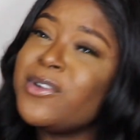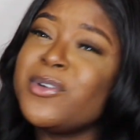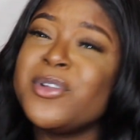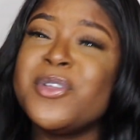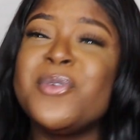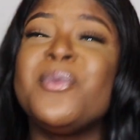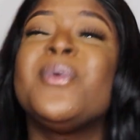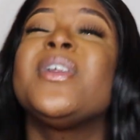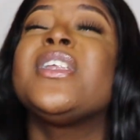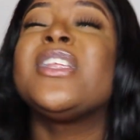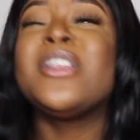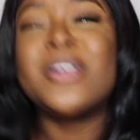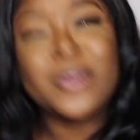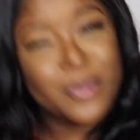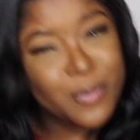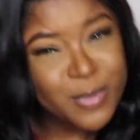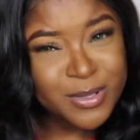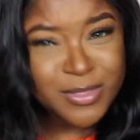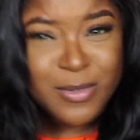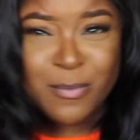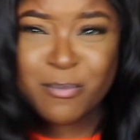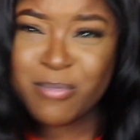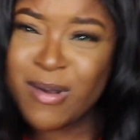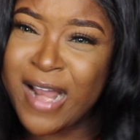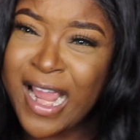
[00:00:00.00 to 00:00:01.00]
know you want to know
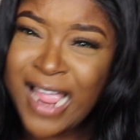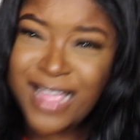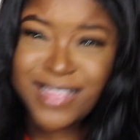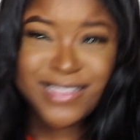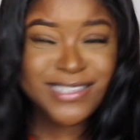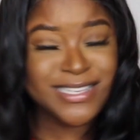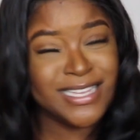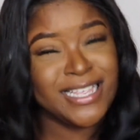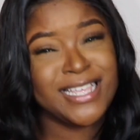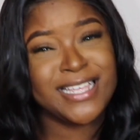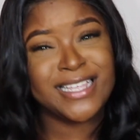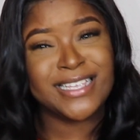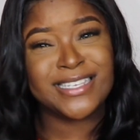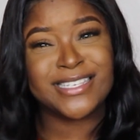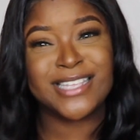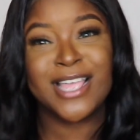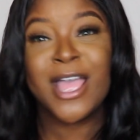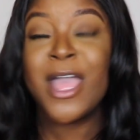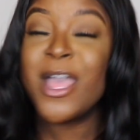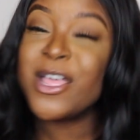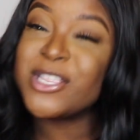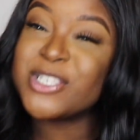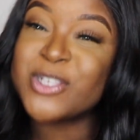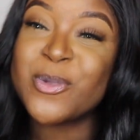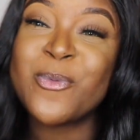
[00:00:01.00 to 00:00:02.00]
what the prize is.
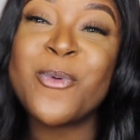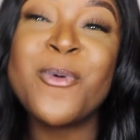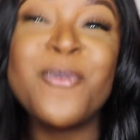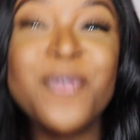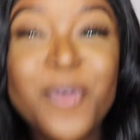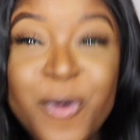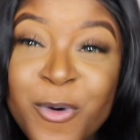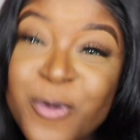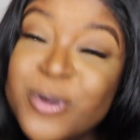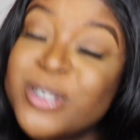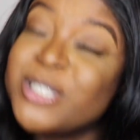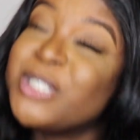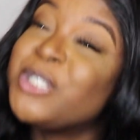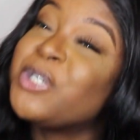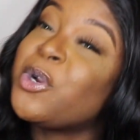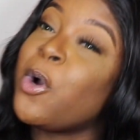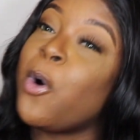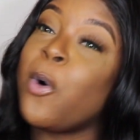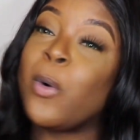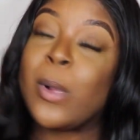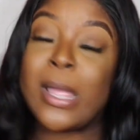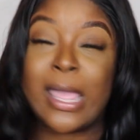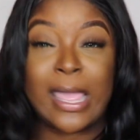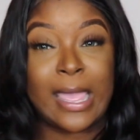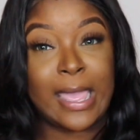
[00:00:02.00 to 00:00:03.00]
So of course you're
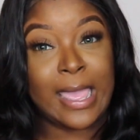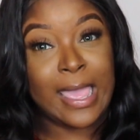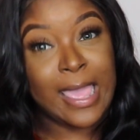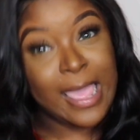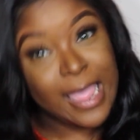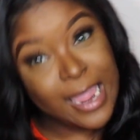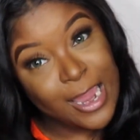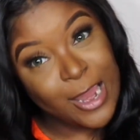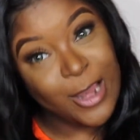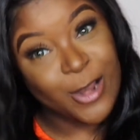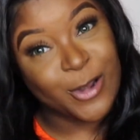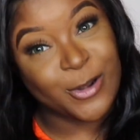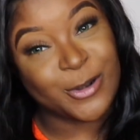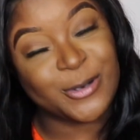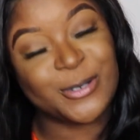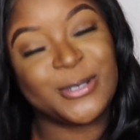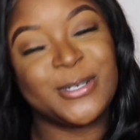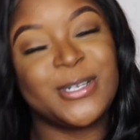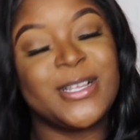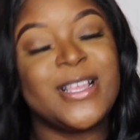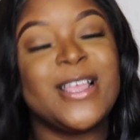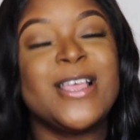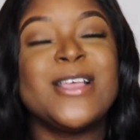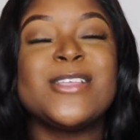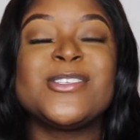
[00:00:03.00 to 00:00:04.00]
gonna get hair.
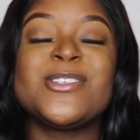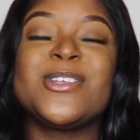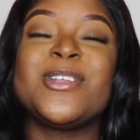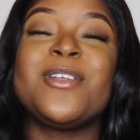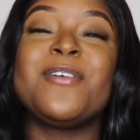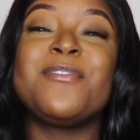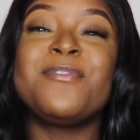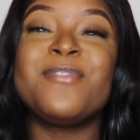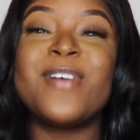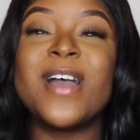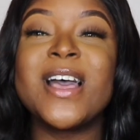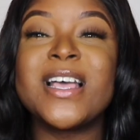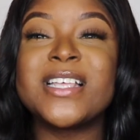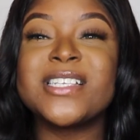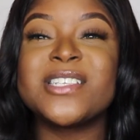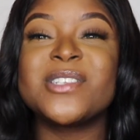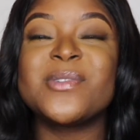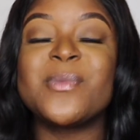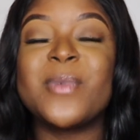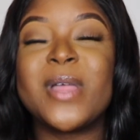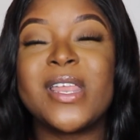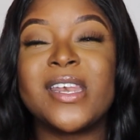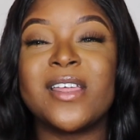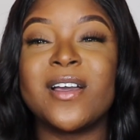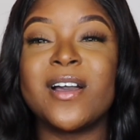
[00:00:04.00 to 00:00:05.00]
So the first
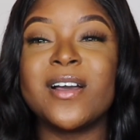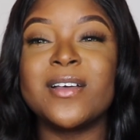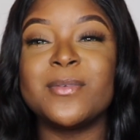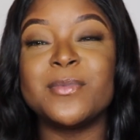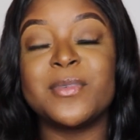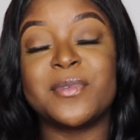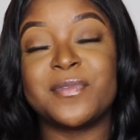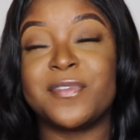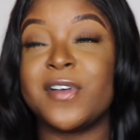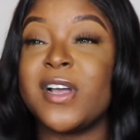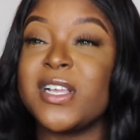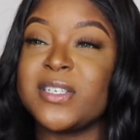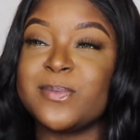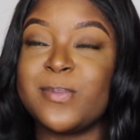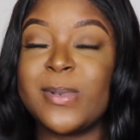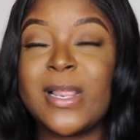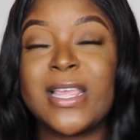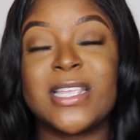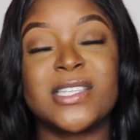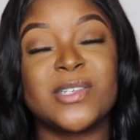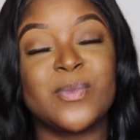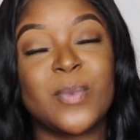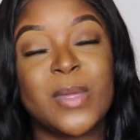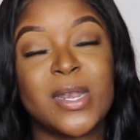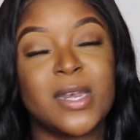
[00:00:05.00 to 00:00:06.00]

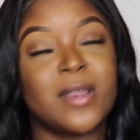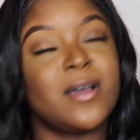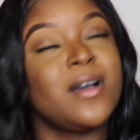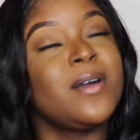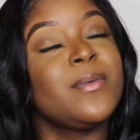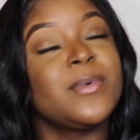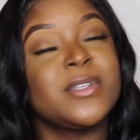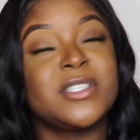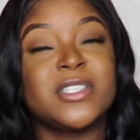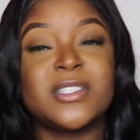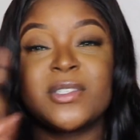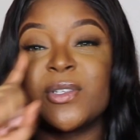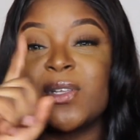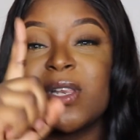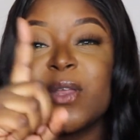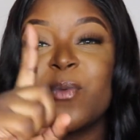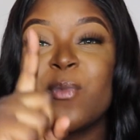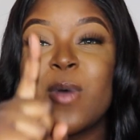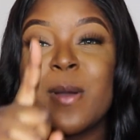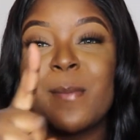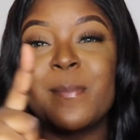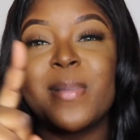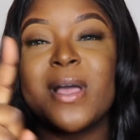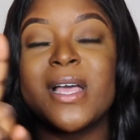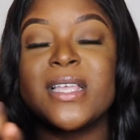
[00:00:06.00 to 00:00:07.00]
place winner, which is only
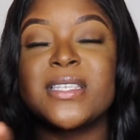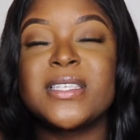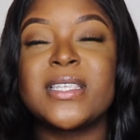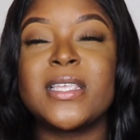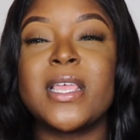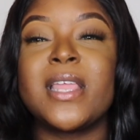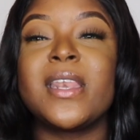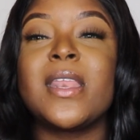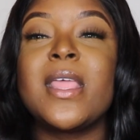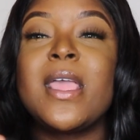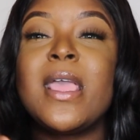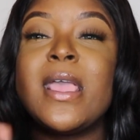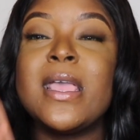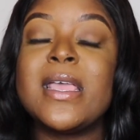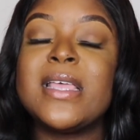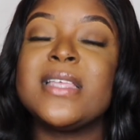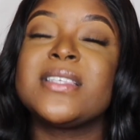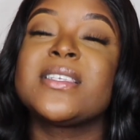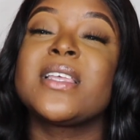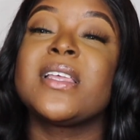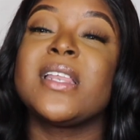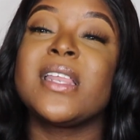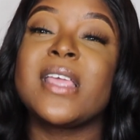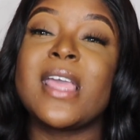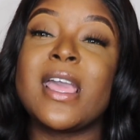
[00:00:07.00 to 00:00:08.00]
one person,
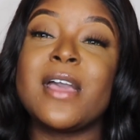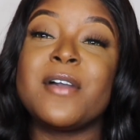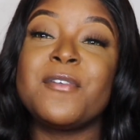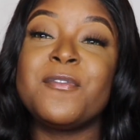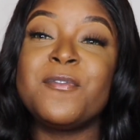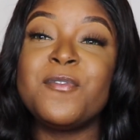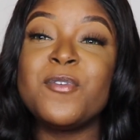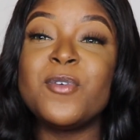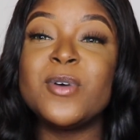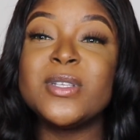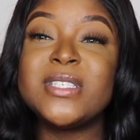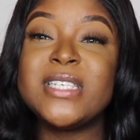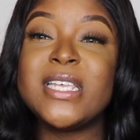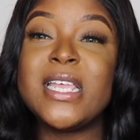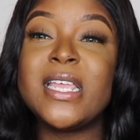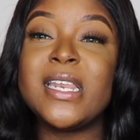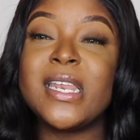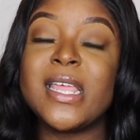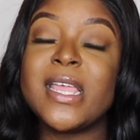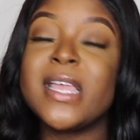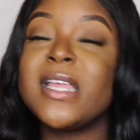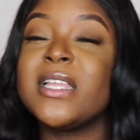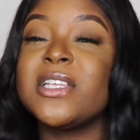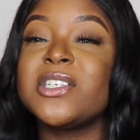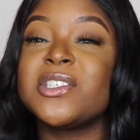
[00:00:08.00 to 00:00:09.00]
is gonna get a
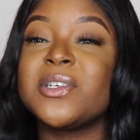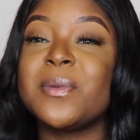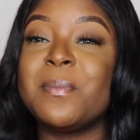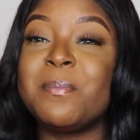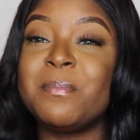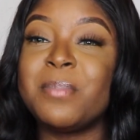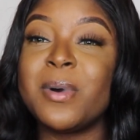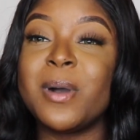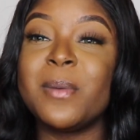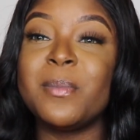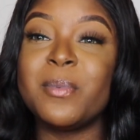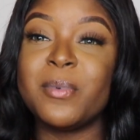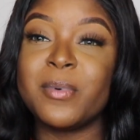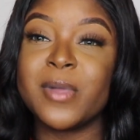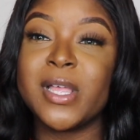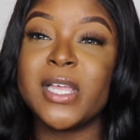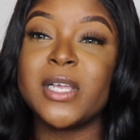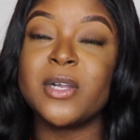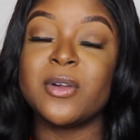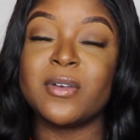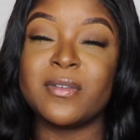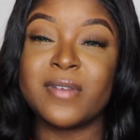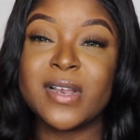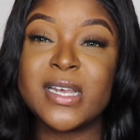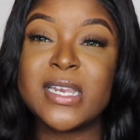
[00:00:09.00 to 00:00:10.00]
14-inch bob
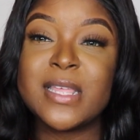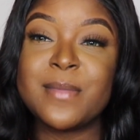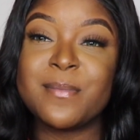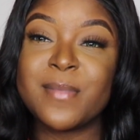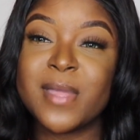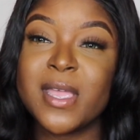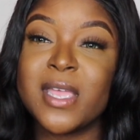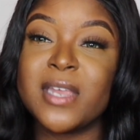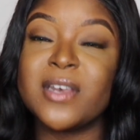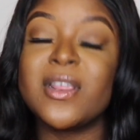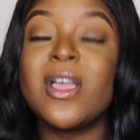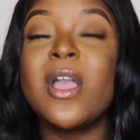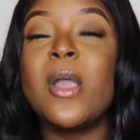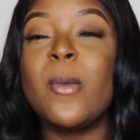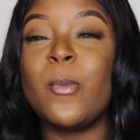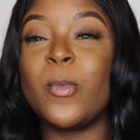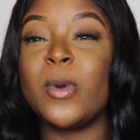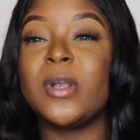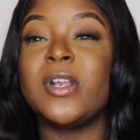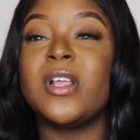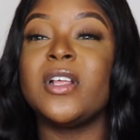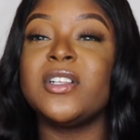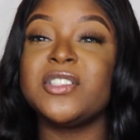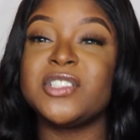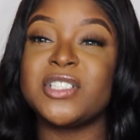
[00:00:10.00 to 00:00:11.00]
wig, already made,
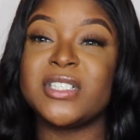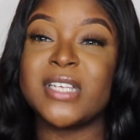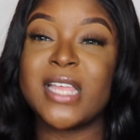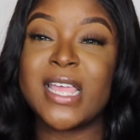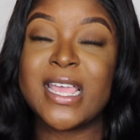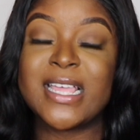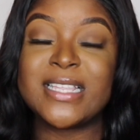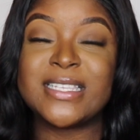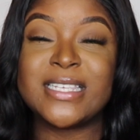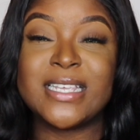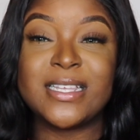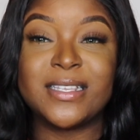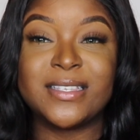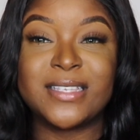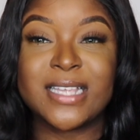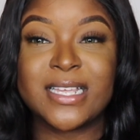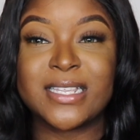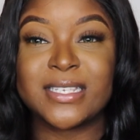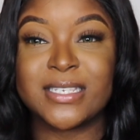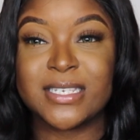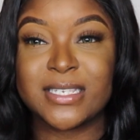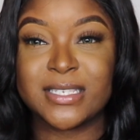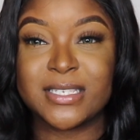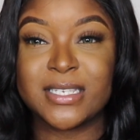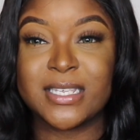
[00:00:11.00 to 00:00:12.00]
180
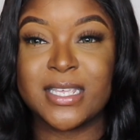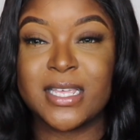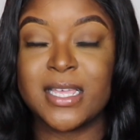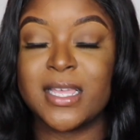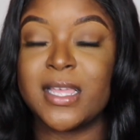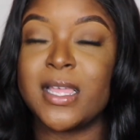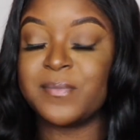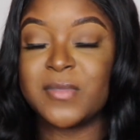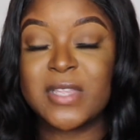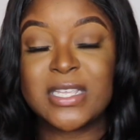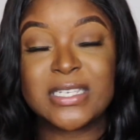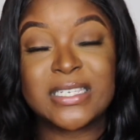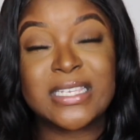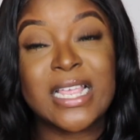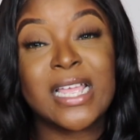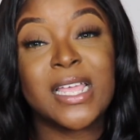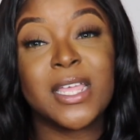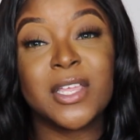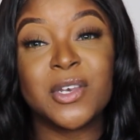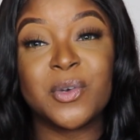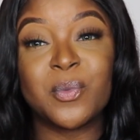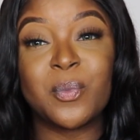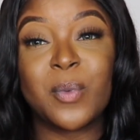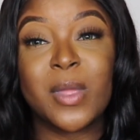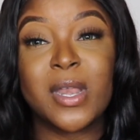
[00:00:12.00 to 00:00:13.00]
density. The
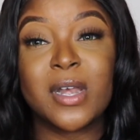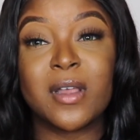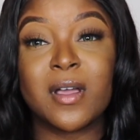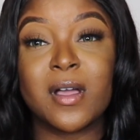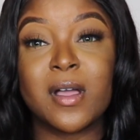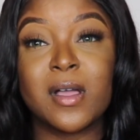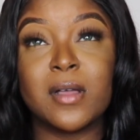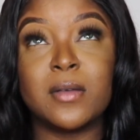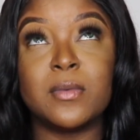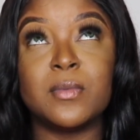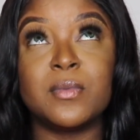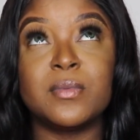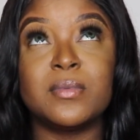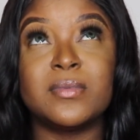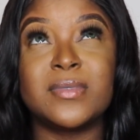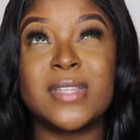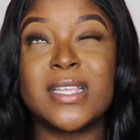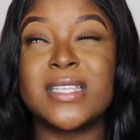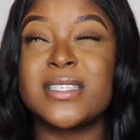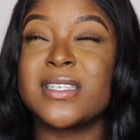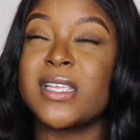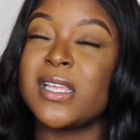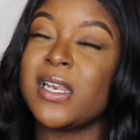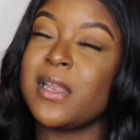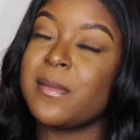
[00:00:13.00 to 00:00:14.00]
second winner,
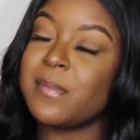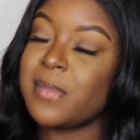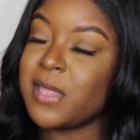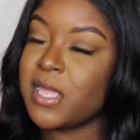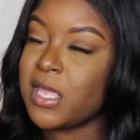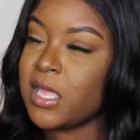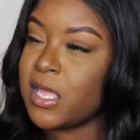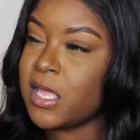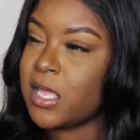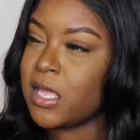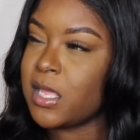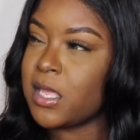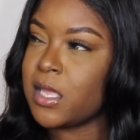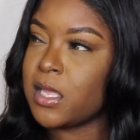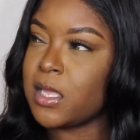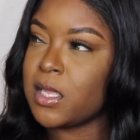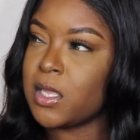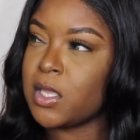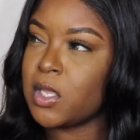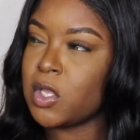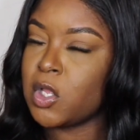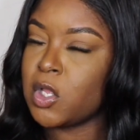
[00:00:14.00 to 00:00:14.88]
there's gonna be